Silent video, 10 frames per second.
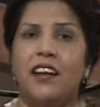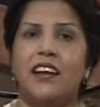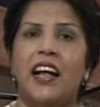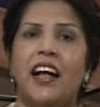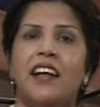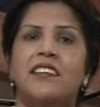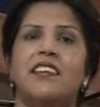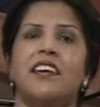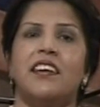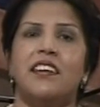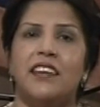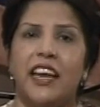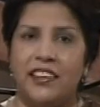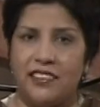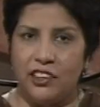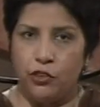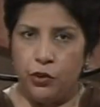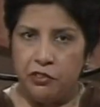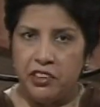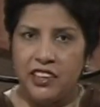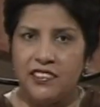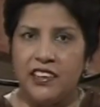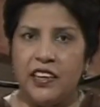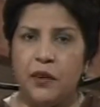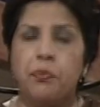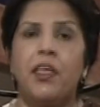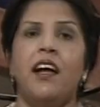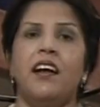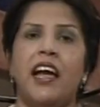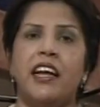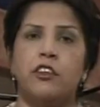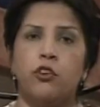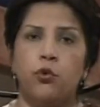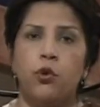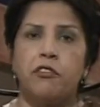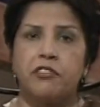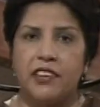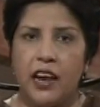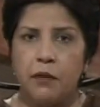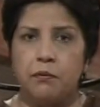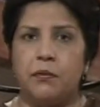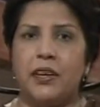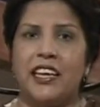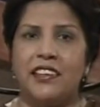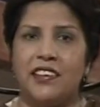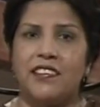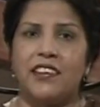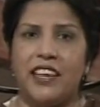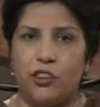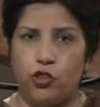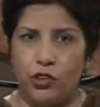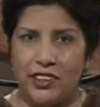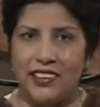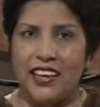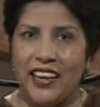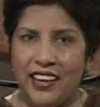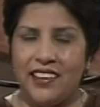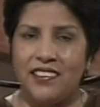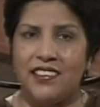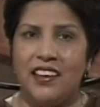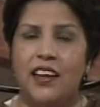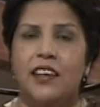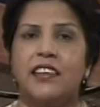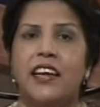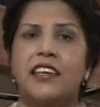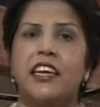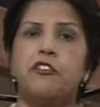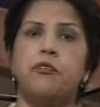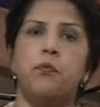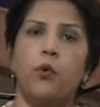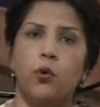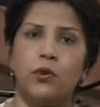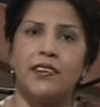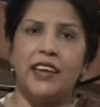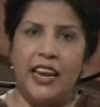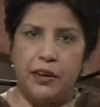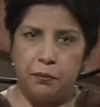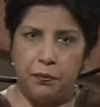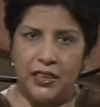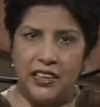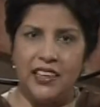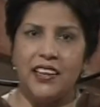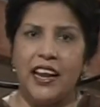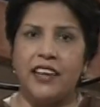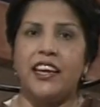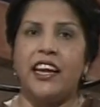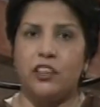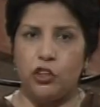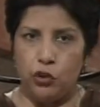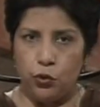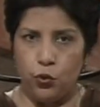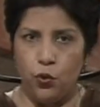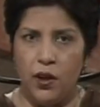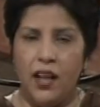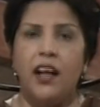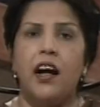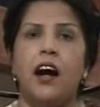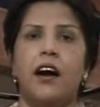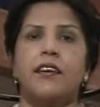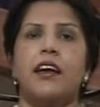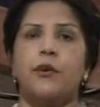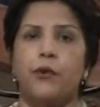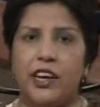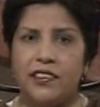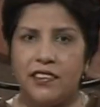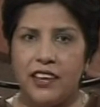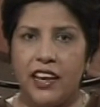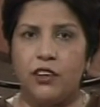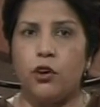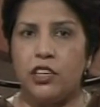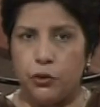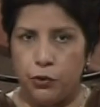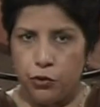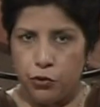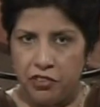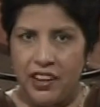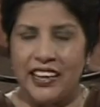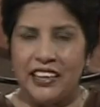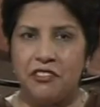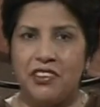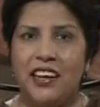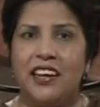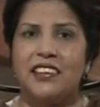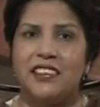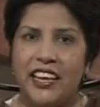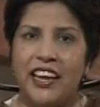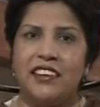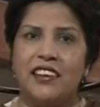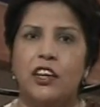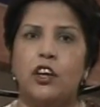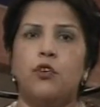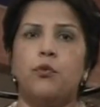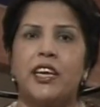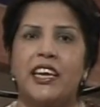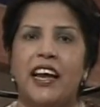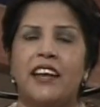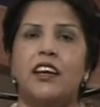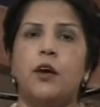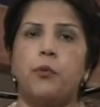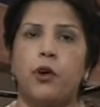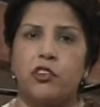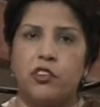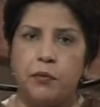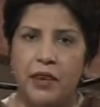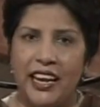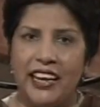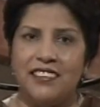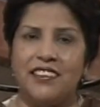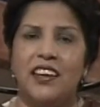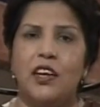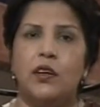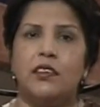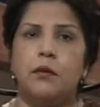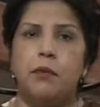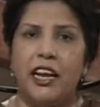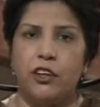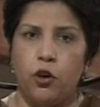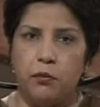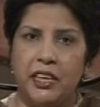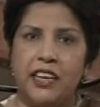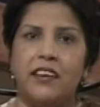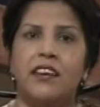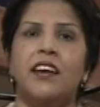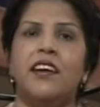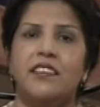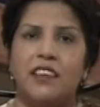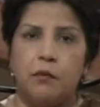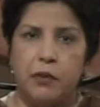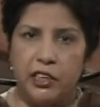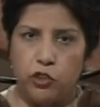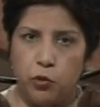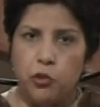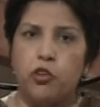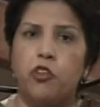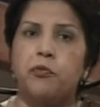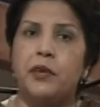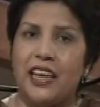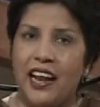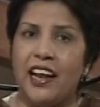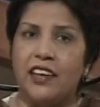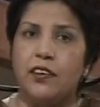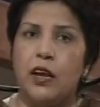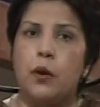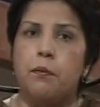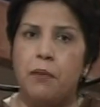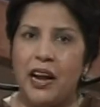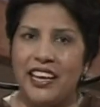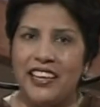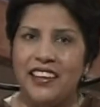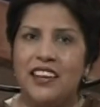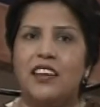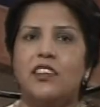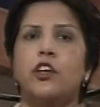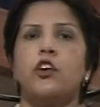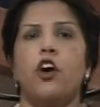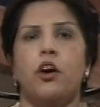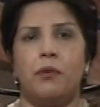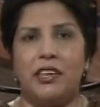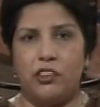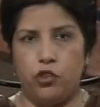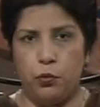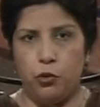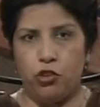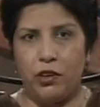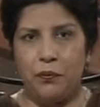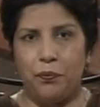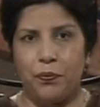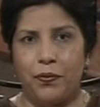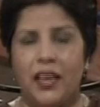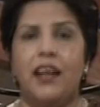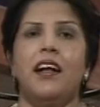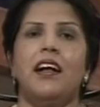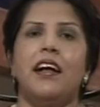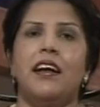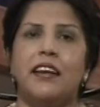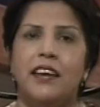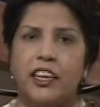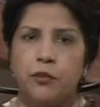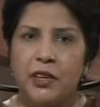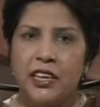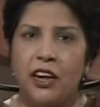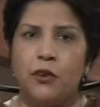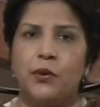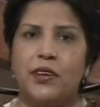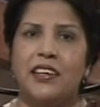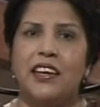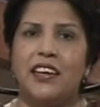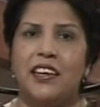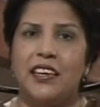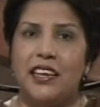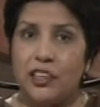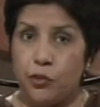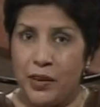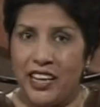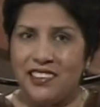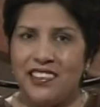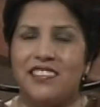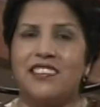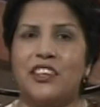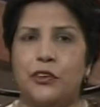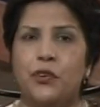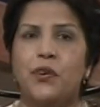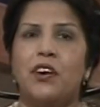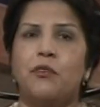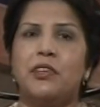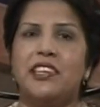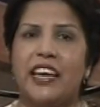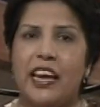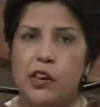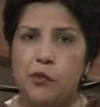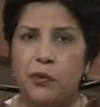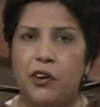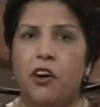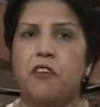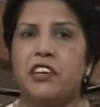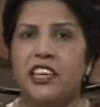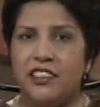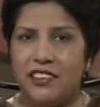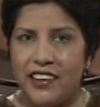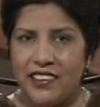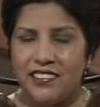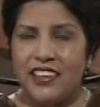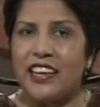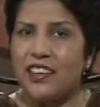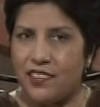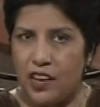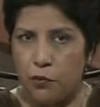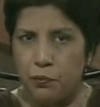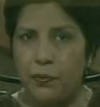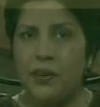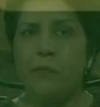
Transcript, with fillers: as n tends to infinity and the rule of thumb in this connection is that if both NP and NQ are greater than or equal to 5, then we can approximate the binomial sampling distribution of p hat by the normal distribution. Let me now explain this to you with the help of an interesting example.